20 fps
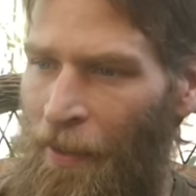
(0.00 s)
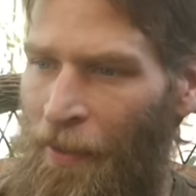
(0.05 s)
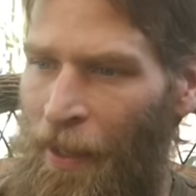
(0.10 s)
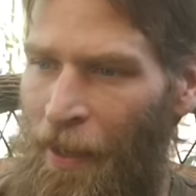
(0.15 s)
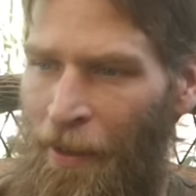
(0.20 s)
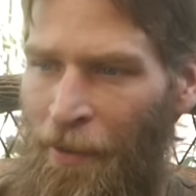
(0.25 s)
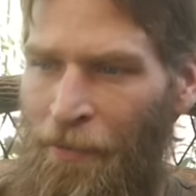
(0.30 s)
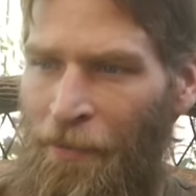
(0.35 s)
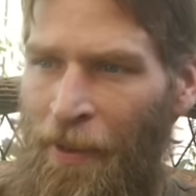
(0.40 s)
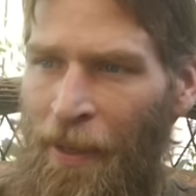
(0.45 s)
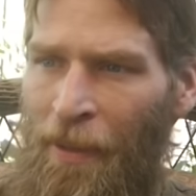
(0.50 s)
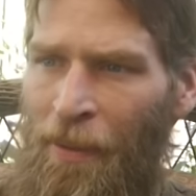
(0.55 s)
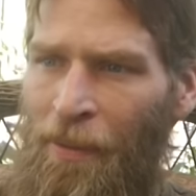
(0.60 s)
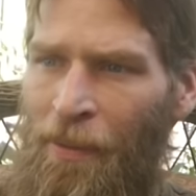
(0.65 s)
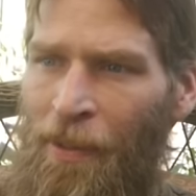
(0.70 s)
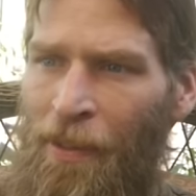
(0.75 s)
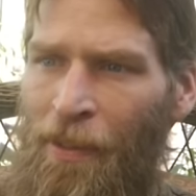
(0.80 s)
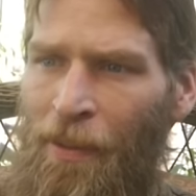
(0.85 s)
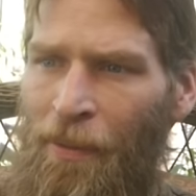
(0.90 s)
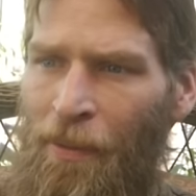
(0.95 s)
They have
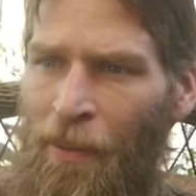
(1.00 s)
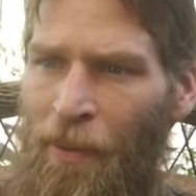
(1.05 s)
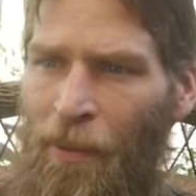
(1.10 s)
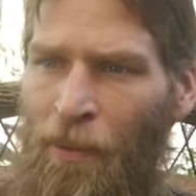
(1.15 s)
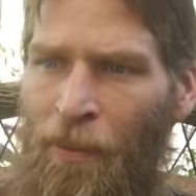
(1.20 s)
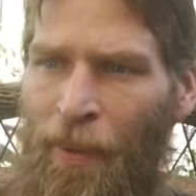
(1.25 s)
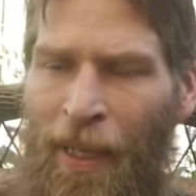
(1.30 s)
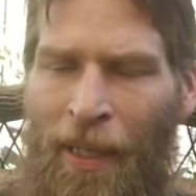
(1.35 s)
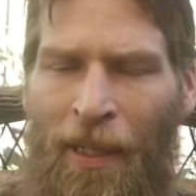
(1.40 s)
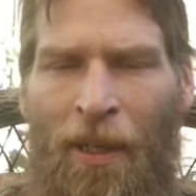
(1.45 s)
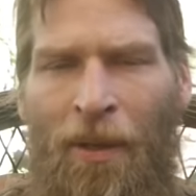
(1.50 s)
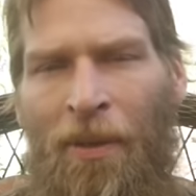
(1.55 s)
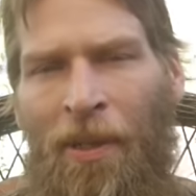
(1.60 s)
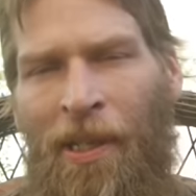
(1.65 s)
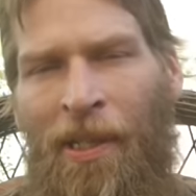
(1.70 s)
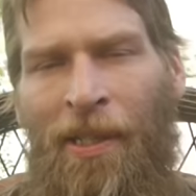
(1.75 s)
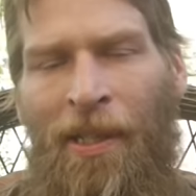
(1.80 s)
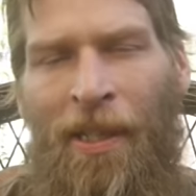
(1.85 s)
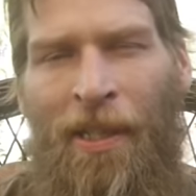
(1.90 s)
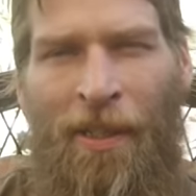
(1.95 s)
found red
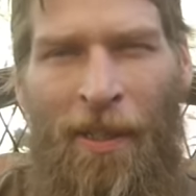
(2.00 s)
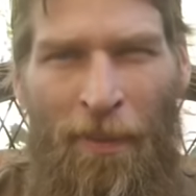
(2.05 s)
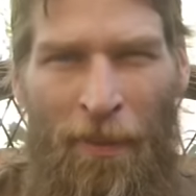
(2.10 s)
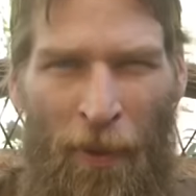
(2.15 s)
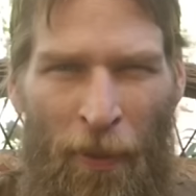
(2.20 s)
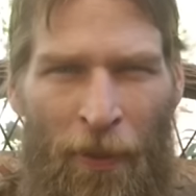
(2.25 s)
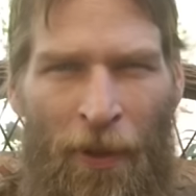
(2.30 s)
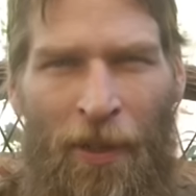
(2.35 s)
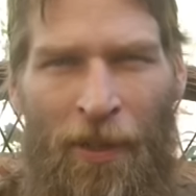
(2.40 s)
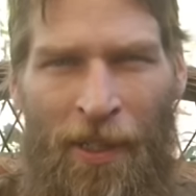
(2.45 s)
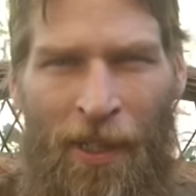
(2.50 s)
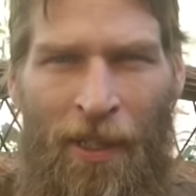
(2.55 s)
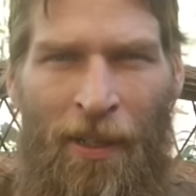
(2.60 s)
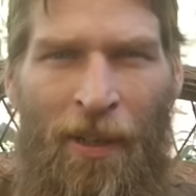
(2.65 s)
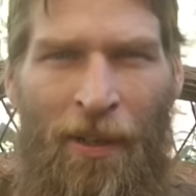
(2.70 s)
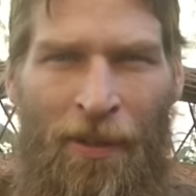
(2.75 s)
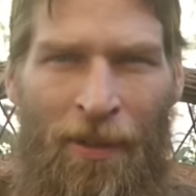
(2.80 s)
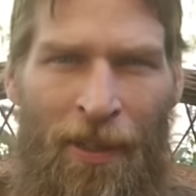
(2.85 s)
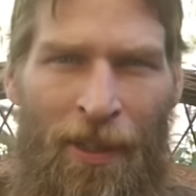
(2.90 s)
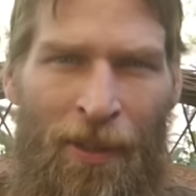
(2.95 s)
lotus seeds up to
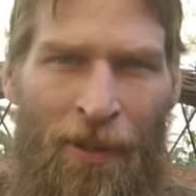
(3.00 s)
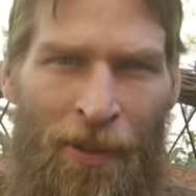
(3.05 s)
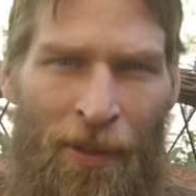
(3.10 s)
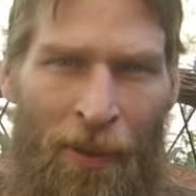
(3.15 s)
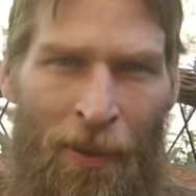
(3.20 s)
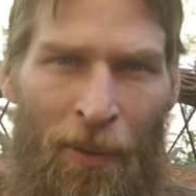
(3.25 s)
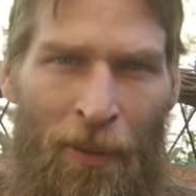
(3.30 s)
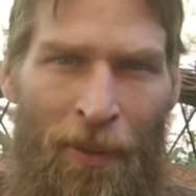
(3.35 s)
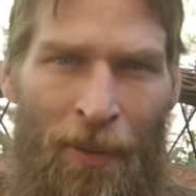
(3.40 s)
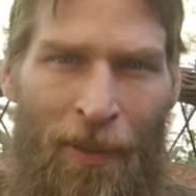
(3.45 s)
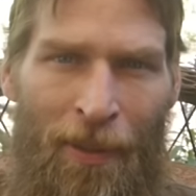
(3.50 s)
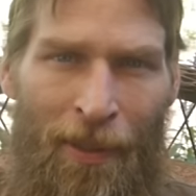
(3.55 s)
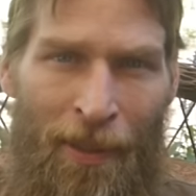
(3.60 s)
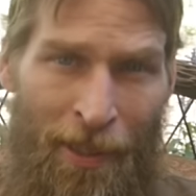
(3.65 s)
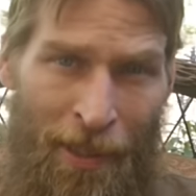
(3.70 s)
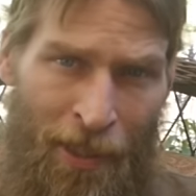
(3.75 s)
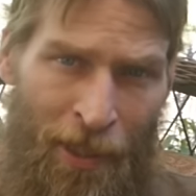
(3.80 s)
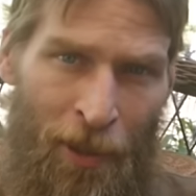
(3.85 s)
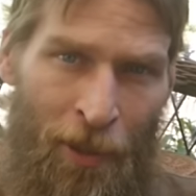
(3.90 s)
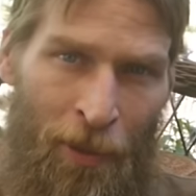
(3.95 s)
1,300 years old
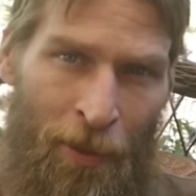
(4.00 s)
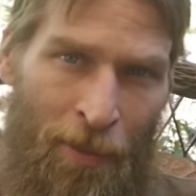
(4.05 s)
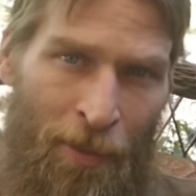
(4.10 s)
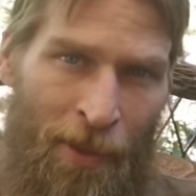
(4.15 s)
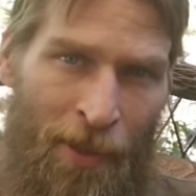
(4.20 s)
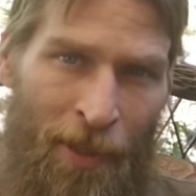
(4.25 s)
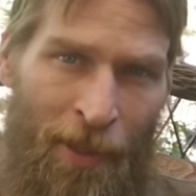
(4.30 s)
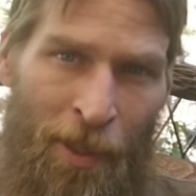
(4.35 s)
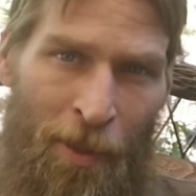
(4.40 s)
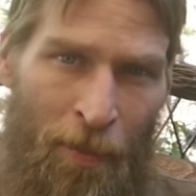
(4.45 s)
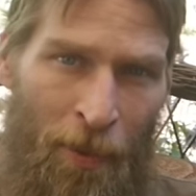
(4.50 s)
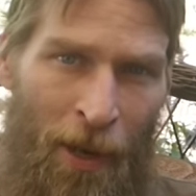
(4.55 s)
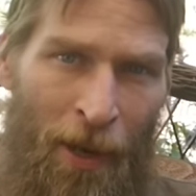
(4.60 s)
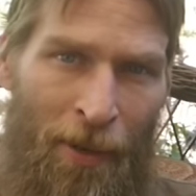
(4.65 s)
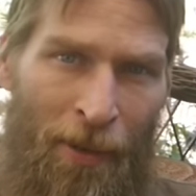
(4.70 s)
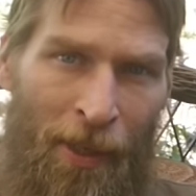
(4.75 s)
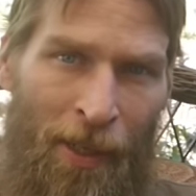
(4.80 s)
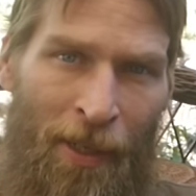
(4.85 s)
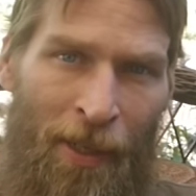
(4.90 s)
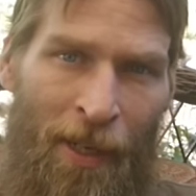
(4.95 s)
in tombs that
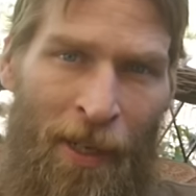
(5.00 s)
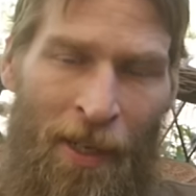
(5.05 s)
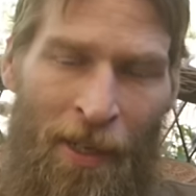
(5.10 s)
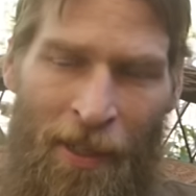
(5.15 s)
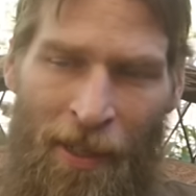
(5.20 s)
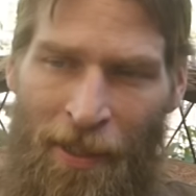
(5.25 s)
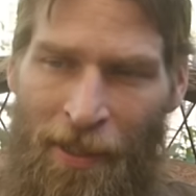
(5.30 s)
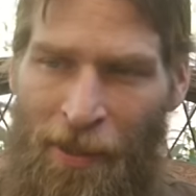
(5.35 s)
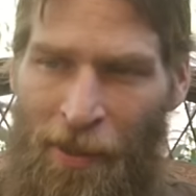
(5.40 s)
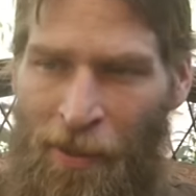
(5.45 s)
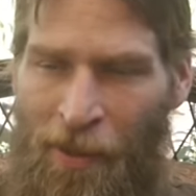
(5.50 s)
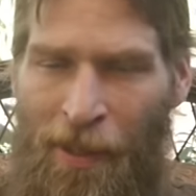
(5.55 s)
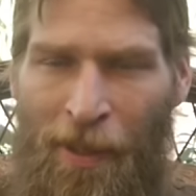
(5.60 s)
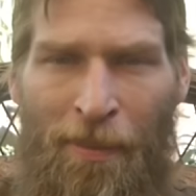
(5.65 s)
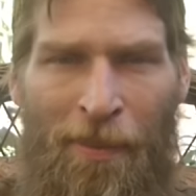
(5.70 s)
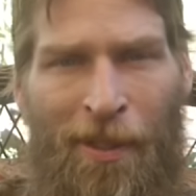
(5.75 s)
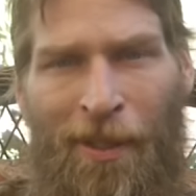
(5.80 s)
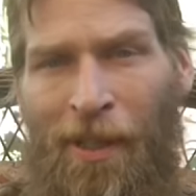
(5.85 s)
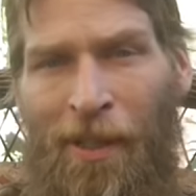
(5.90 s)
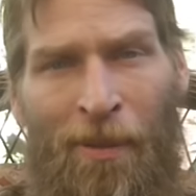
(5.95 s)
sprouted. So
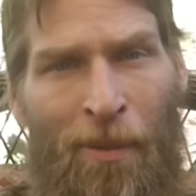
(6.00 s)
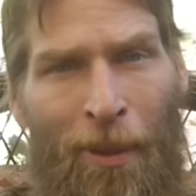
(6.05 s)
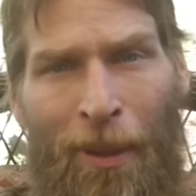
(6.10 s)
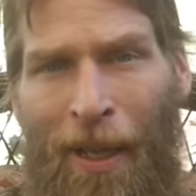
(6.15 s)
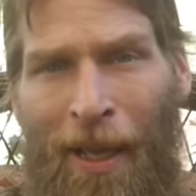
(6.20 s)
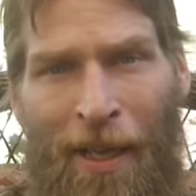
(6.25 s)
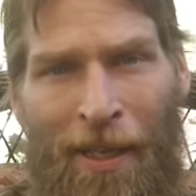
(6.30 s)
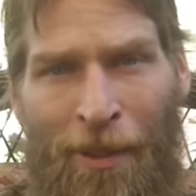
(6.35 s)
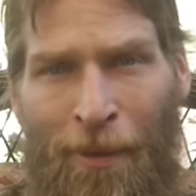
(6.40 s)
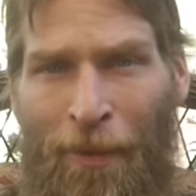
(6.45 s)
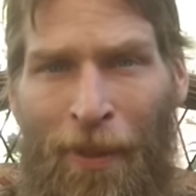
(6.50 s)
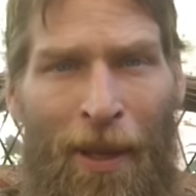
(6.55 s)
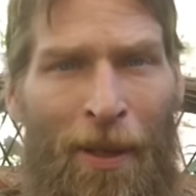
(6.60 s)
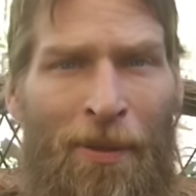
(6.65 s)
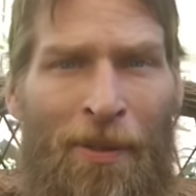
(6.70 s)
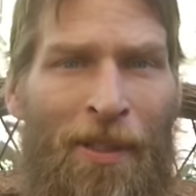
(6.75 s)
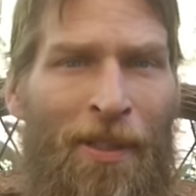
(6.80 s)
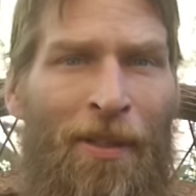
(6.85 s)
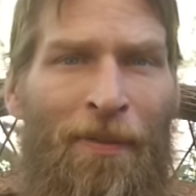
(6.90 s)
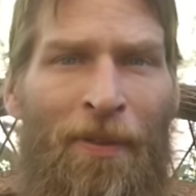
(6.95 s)
some seeds will last
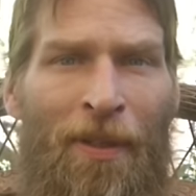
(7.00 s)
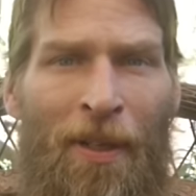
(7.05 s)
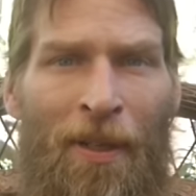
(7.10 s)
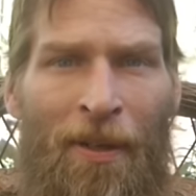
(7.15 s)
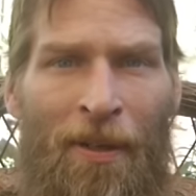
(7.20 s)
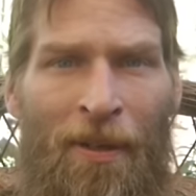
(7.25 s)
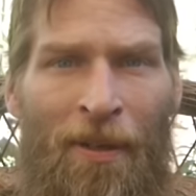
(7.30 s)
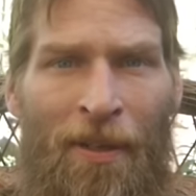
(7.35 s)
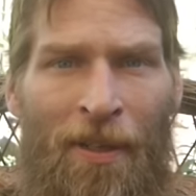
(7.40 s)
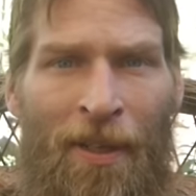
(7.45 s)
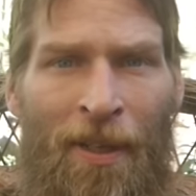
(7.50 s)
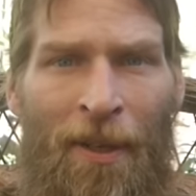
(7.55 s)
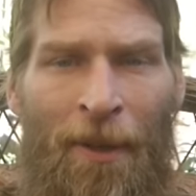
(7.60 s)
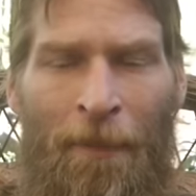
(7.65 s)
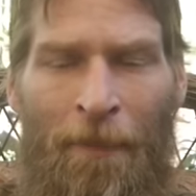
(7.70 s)
thousands of years.